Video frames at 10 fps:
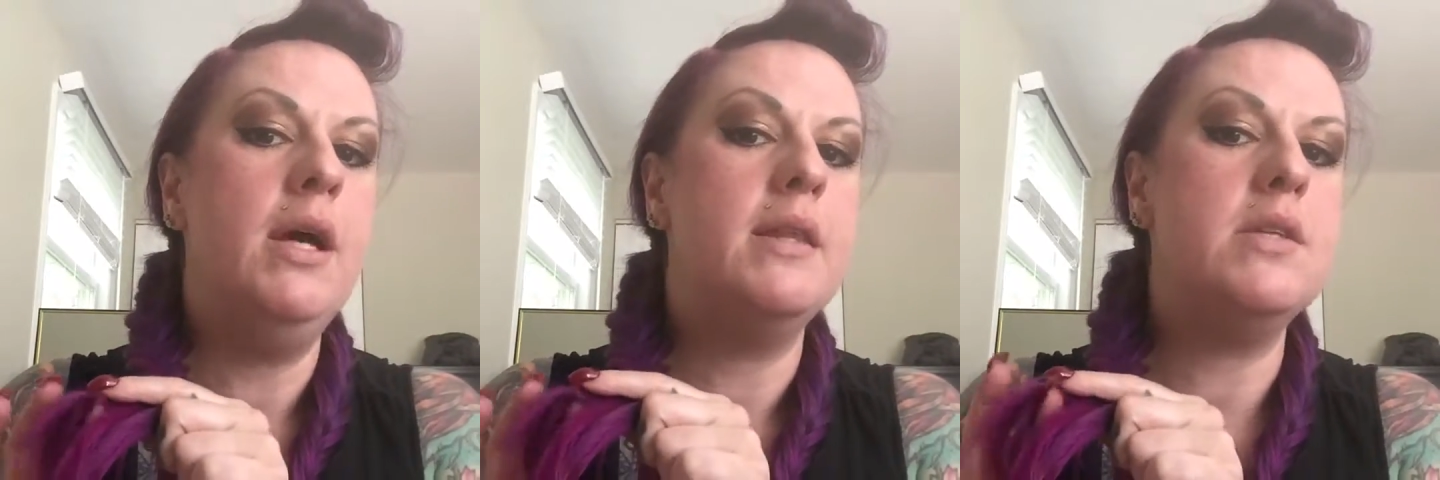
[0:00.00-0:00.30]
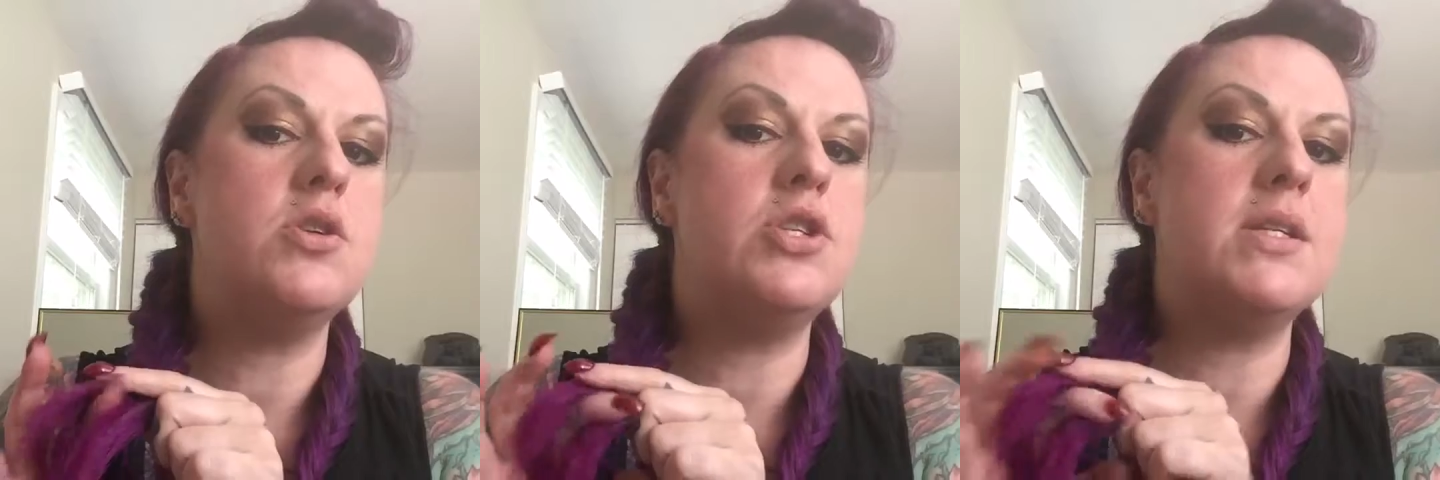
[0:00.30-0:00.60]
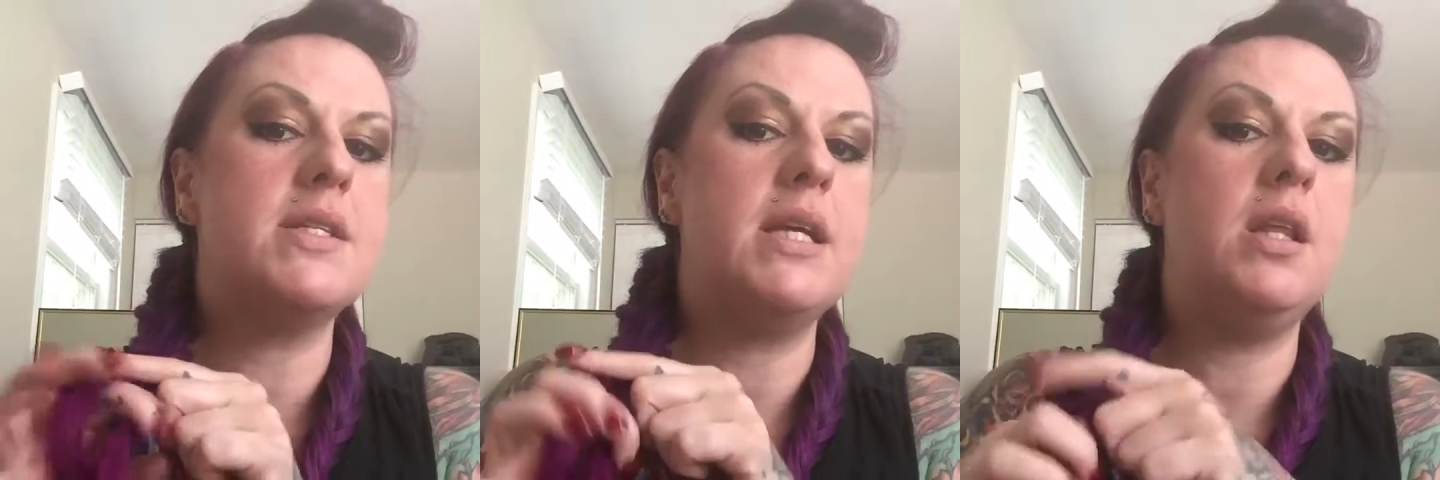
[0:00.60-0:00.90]
These are
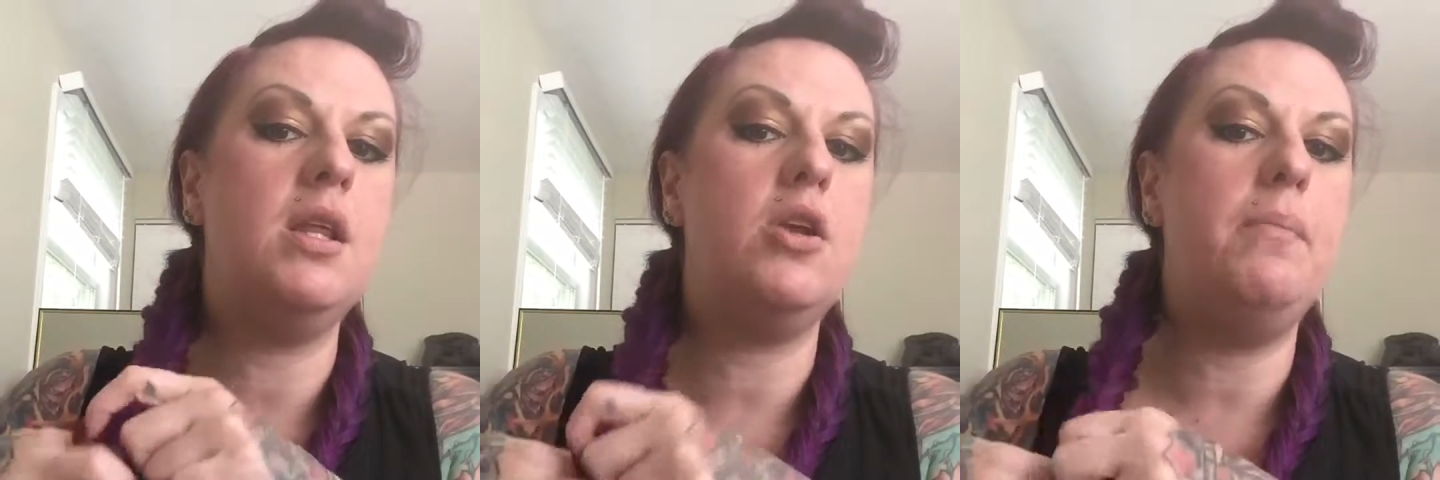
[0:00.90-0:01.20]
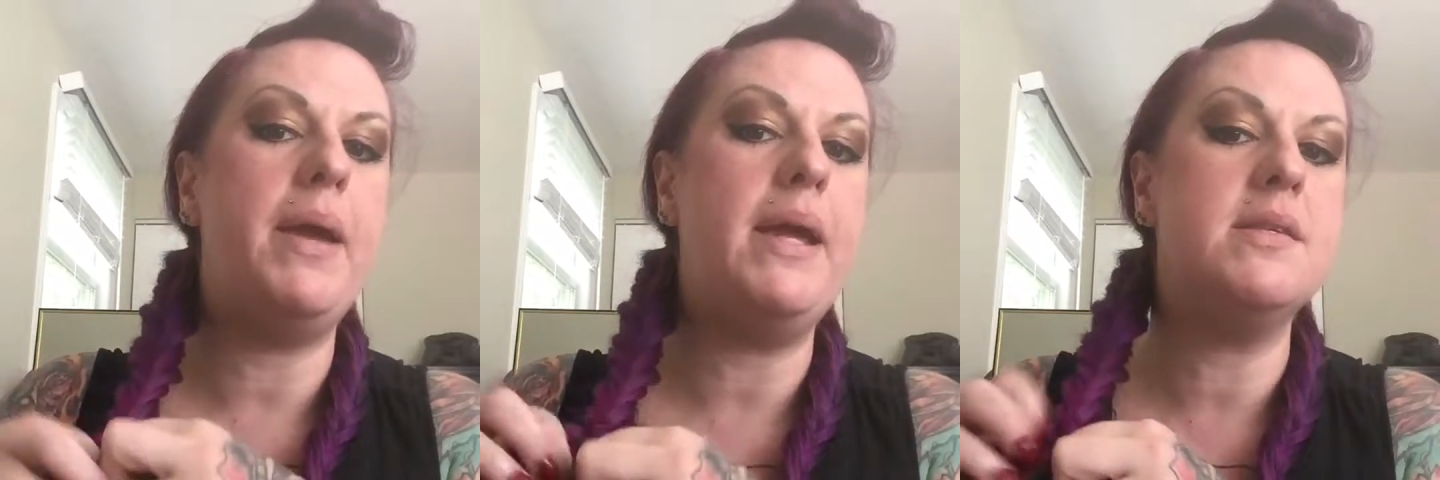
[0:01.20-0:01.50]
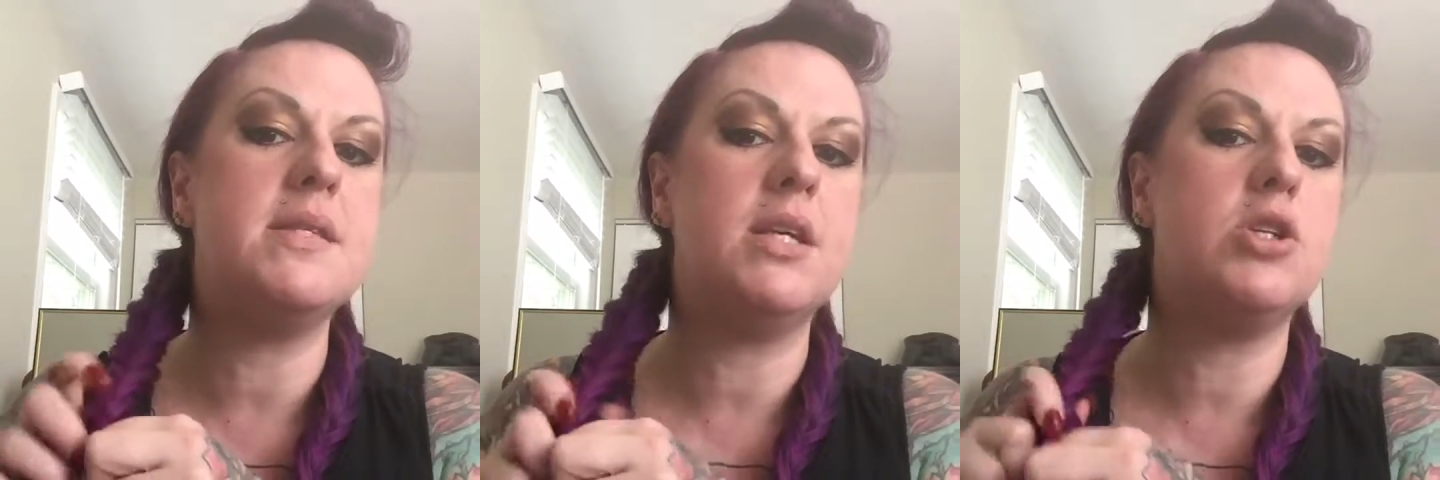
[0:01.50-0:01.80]
just like the little
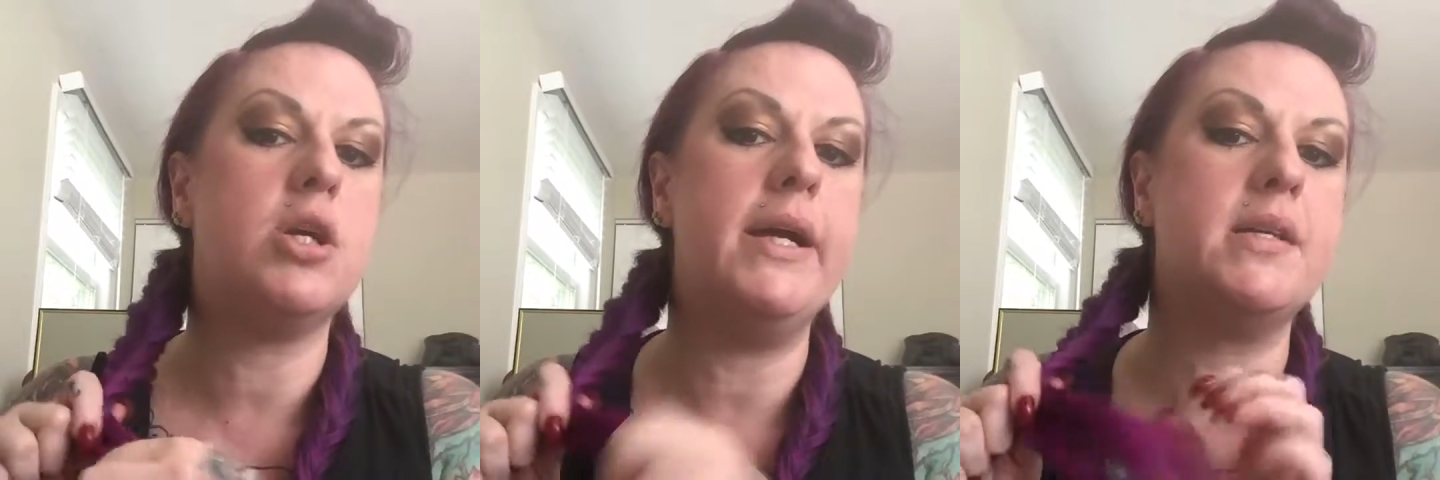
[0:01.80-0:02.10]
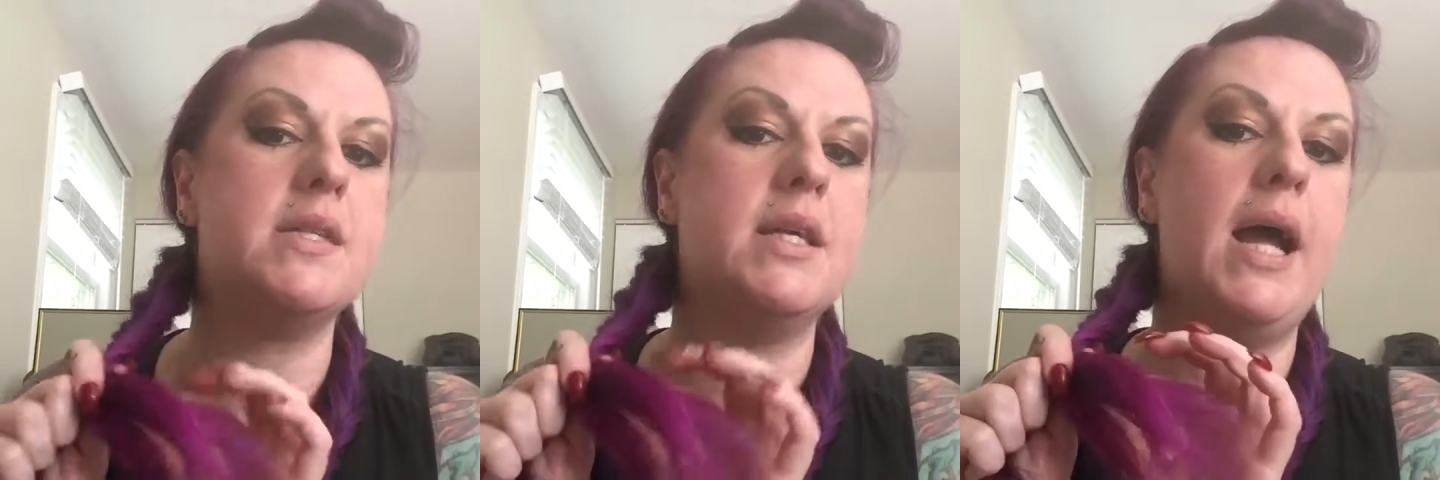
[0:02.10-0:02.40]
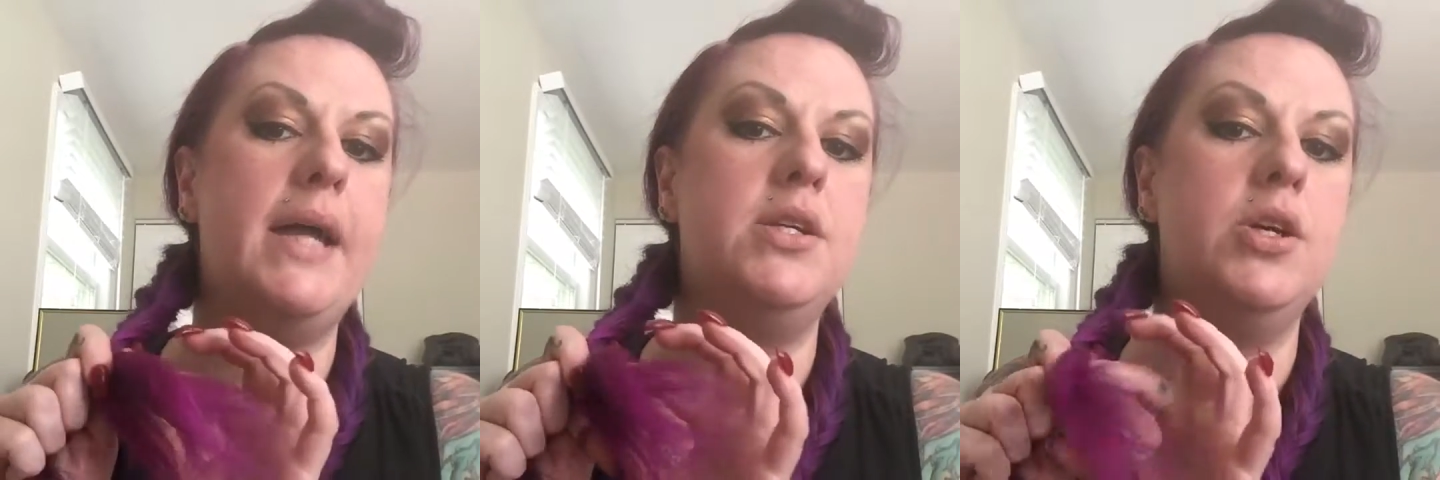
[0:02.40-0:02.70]
basic tricks that
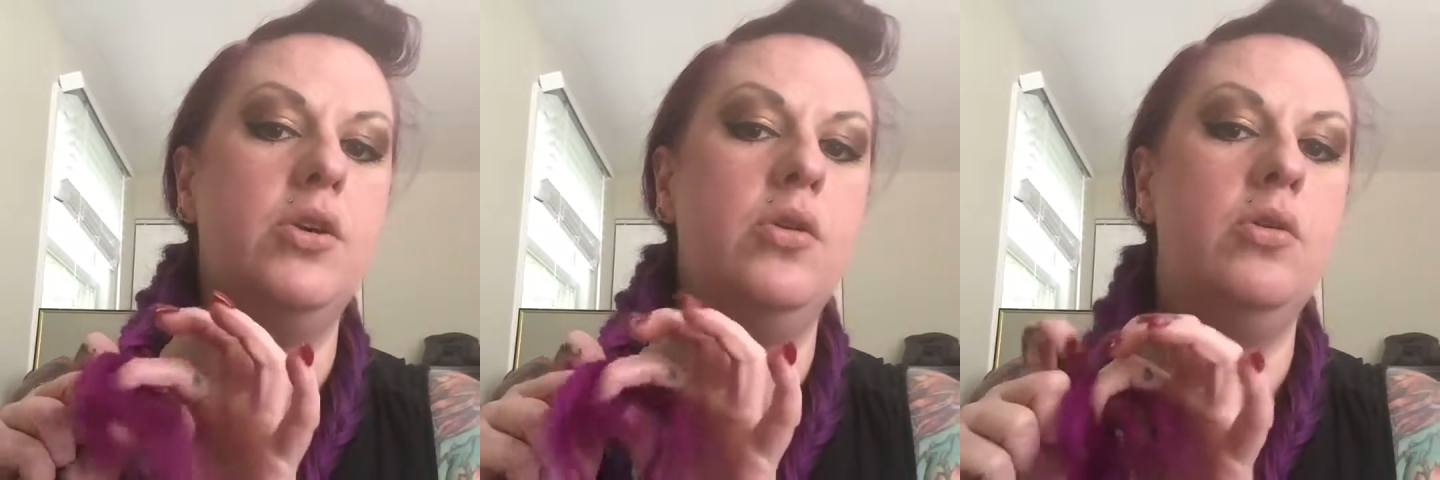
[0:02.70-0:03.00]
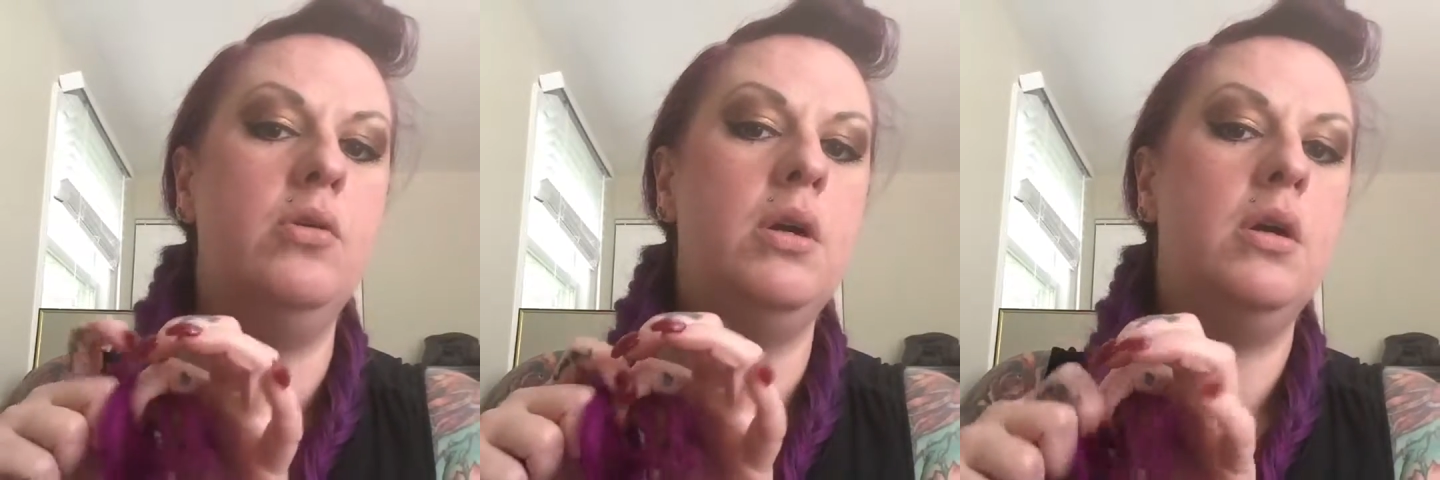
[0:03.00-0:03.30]
I do.